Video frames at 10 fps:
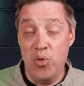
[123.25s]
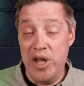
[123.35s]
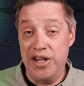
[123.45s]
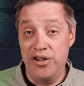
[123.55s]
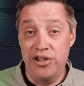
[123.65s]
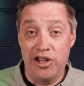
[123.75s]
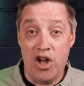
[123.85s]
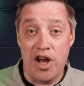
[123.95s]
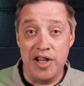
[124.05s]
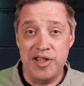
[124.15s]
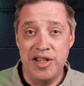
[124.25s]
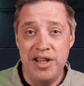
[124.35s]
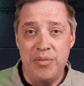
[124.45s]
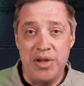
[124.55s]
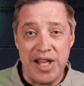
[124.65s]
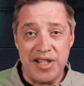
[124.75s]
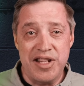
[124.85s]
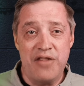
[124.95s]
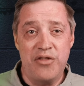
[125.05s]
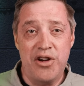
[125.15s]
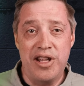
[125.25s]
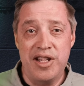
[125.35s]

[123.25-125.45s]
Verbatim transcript: win-loss, but that's not very